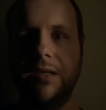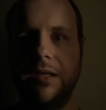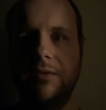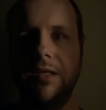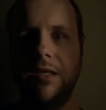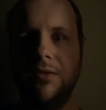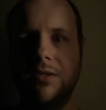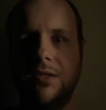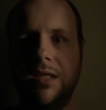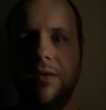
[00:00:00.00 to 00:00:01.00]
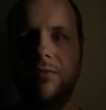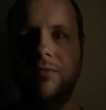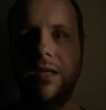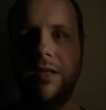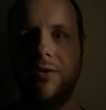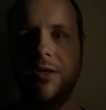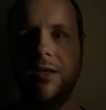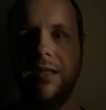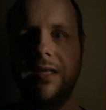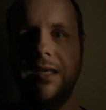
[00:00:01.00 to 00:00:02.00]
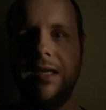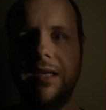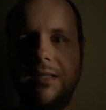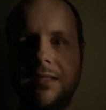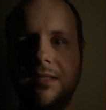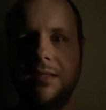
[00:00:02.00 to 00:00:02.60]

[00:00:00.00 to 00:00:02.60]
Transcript: of ghosts that would follow her in the night.